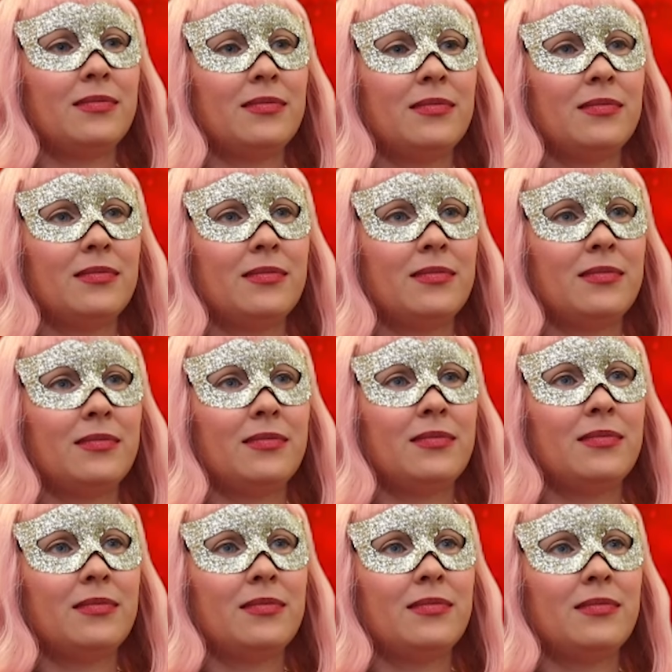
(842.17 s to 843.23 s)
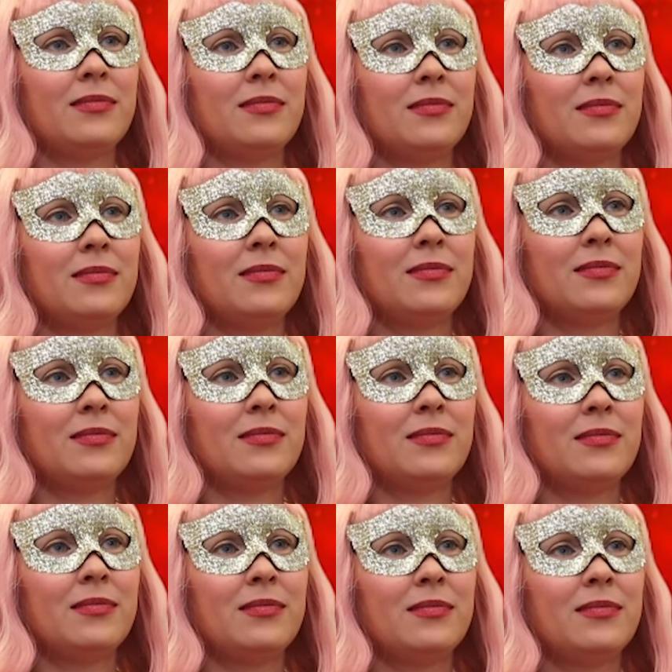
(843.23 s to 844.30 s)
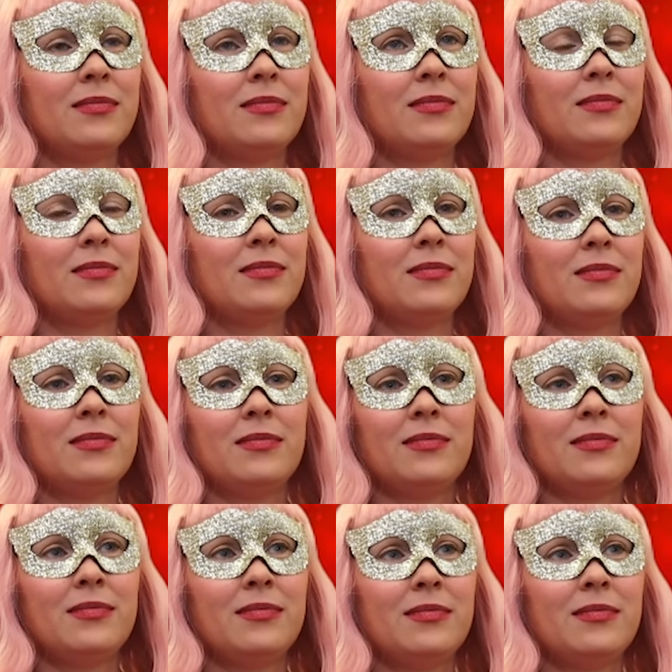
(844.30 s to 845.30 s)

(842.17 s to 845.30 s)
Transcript: This person isn't speaking.